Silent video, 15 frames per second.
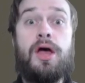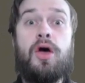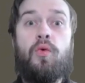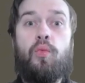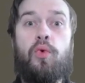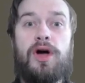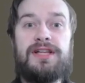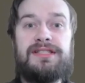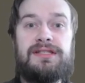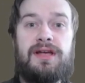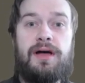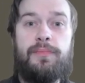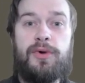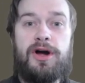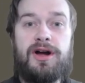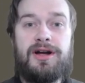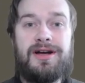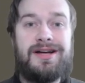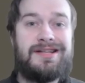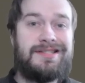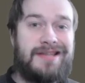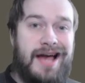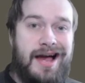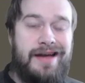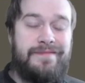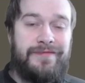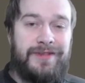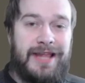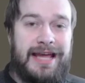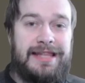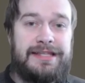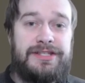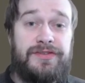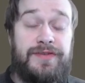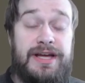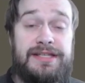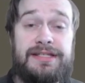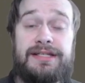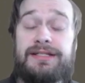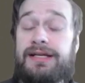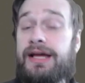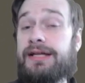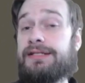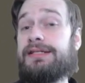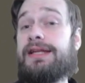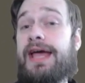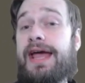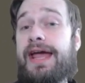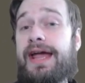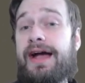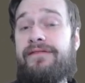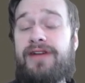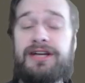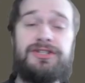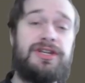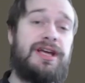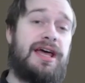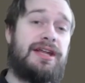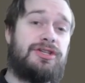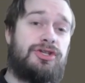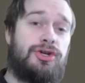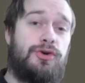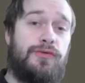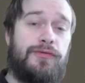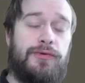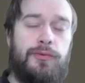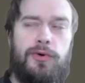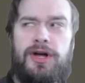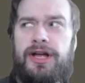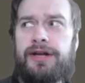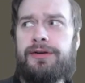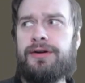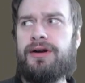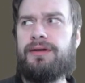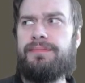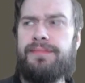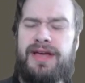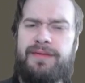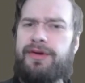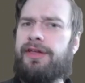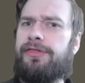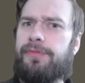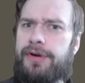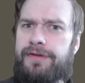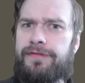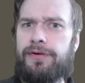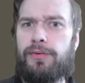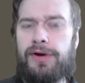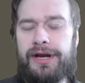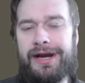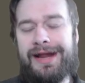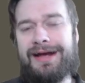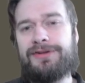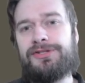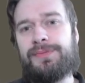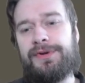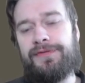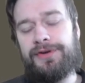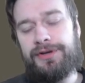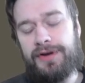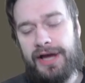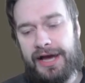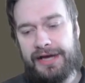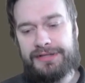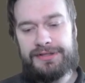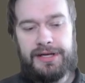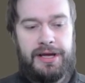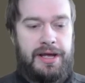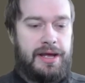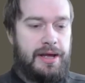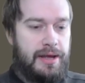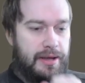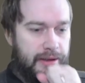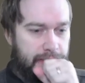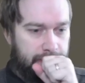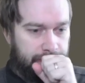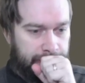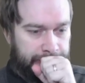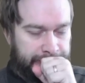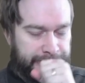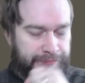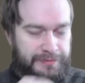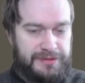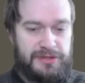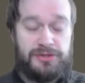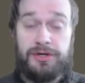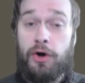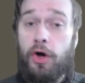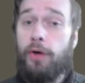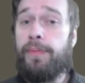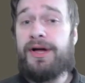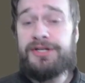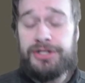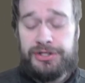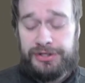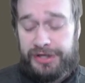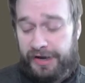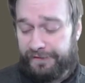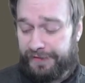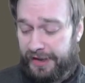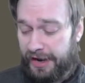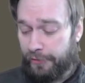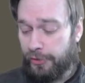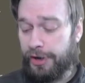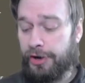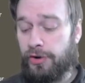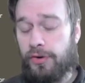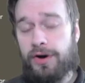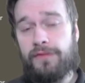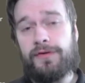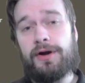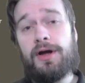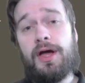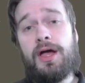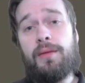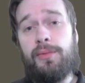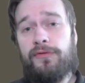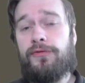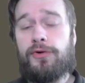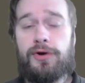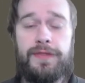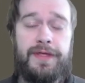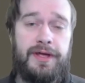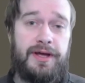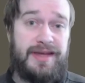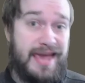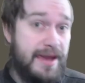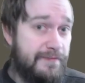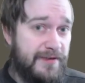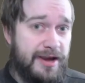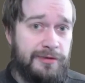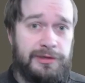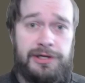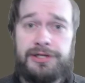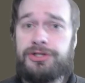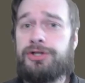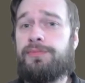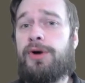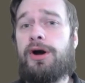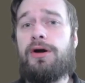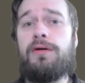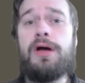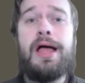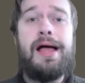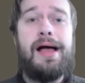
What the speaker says: What's up, Archons? I'm Flightless Pheasant, and today I've actually got a 2-for-1 or maybe a 3-for-1 announcement for you guys. There's a whole bunch of stuff that I want to go over before the Gamefound launch tomorrow.